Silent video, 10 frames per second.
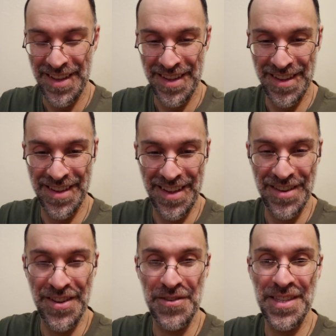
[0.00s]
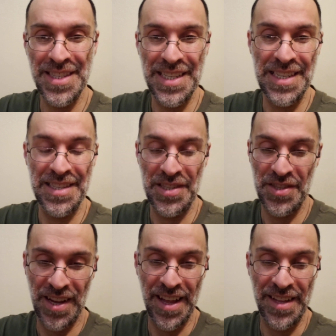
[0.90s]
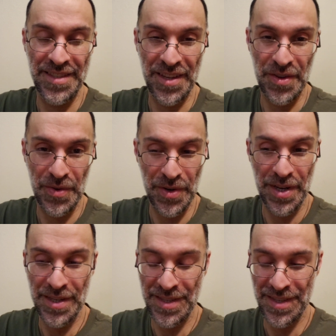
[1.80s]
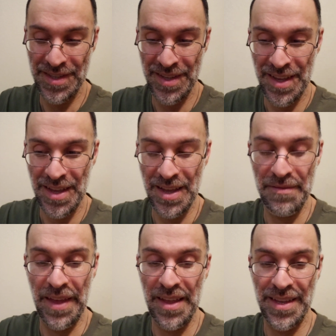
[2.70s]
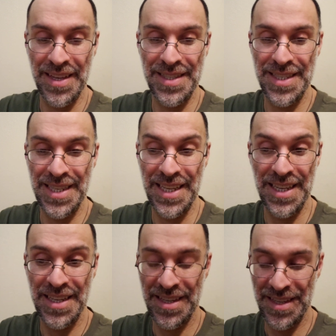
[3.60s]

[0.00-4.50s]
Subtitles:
And notice it is a child on a horse, a valiant steed.